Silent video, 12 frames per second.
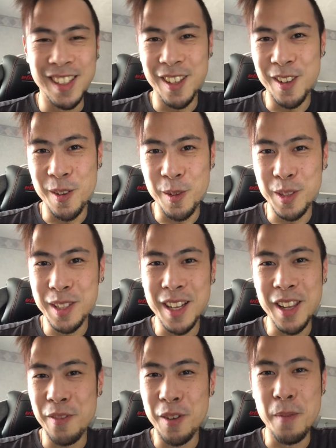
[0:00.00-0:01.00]
you know,
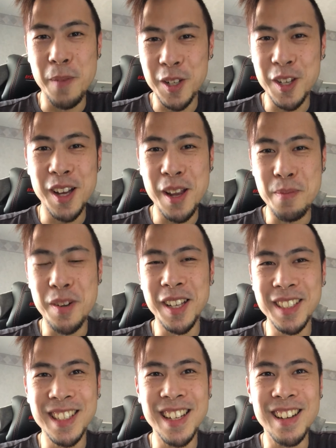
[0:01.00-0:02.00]
selling it for a much higher
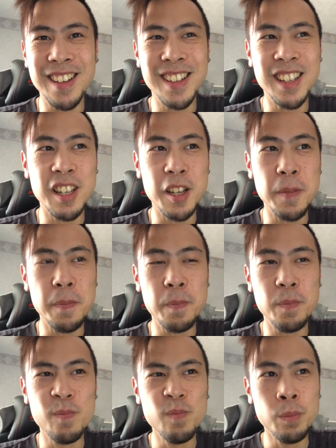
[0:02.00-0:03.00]
price now.
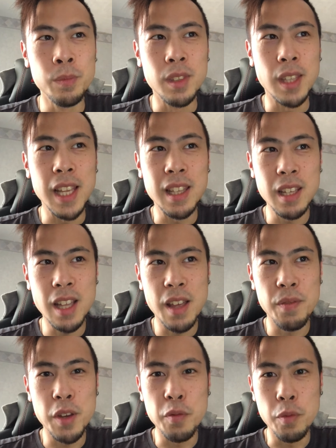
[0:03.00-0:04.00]
they did
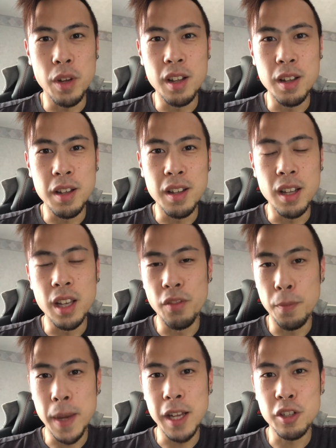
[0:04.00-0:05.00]
have a
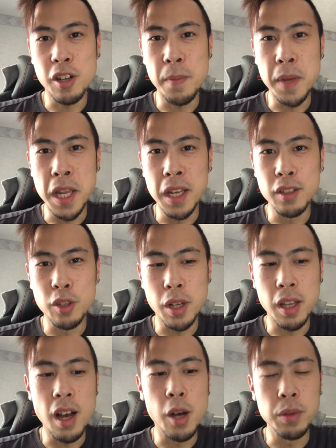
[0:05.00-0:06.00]
another batch come in, so
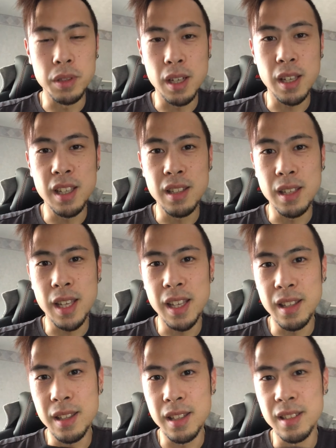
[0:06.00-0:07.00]
that I was lucky to
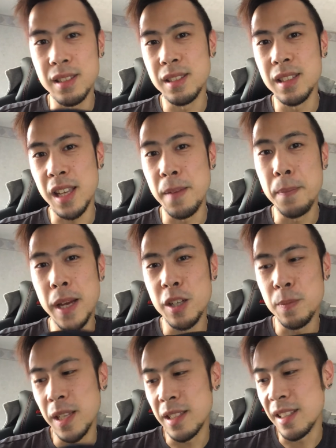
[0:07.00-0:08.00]
get this second
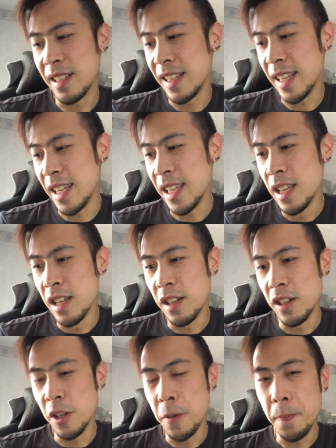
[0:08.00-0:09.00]
batch basically.
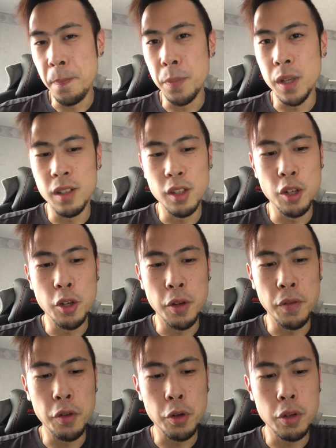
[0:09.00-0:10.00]
But you know,
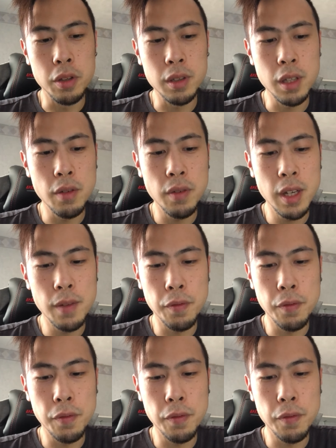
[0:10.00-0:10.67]
if you're considering